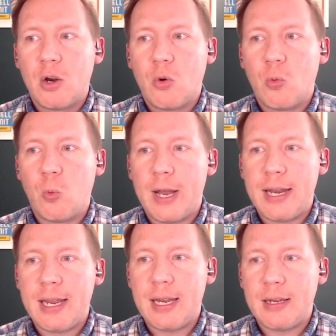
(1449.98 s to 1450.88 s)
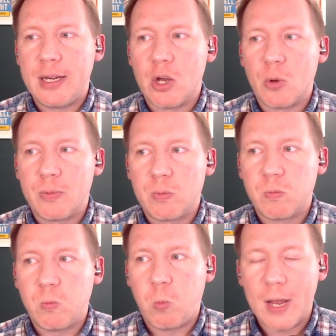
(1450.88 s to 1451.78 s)
when he,
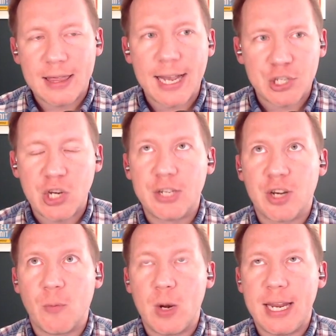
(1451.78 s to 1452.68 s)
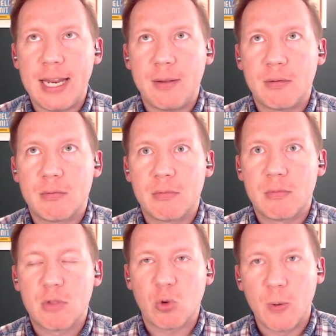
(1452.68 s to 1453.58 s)
with that change up, when he
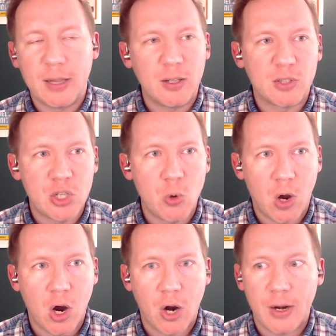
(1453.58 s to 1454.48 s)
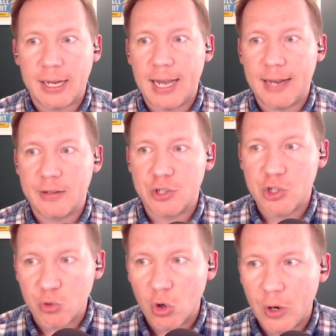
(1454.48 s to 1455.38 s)
threw it a little too hard, it got
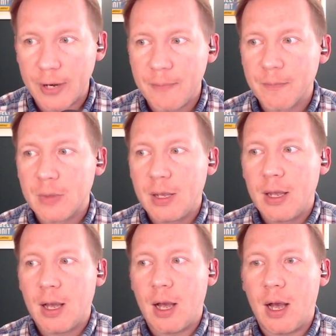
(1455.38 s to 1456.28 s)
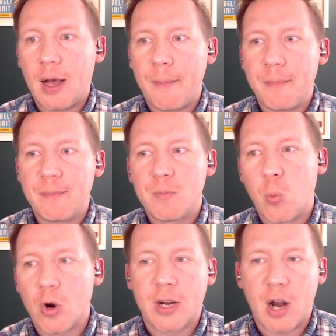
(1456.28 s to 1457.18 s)
destroyed.
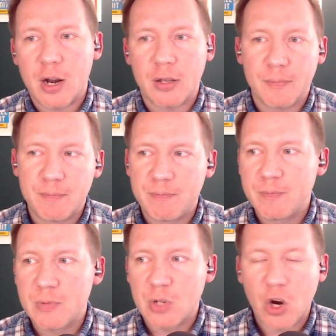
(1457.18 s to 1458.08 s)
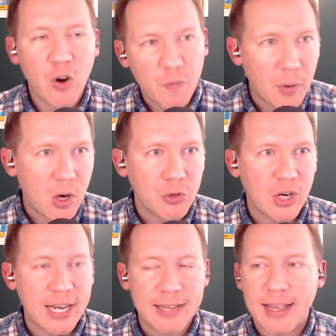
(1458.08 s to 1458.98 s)
Working on a curveball,
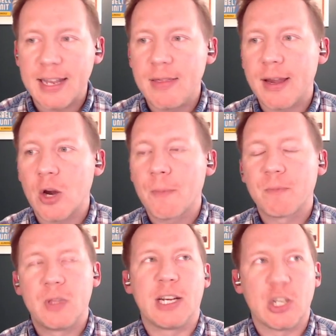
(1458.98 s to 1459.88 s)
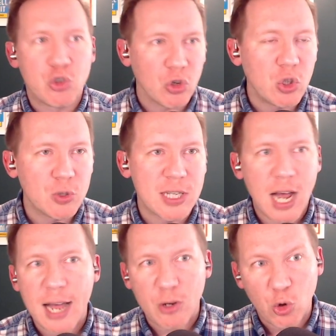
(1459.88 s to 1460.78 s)
trying to get that in there. The control's
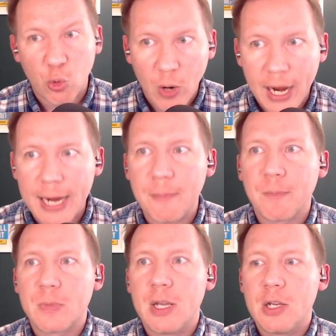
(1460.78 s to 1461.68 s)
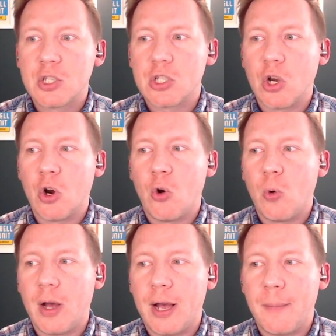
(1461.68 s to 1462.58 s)
not great. So
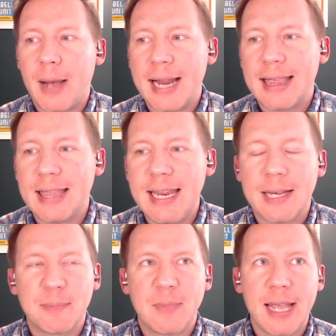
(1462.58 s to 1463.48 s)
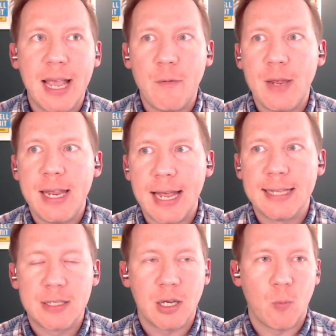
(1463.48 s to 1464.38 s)
I think if he
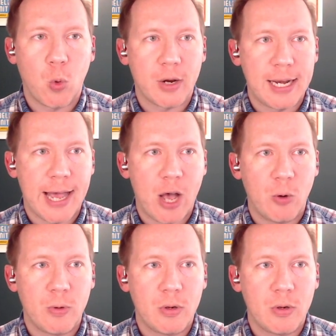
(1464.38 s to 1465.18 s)
ends up working out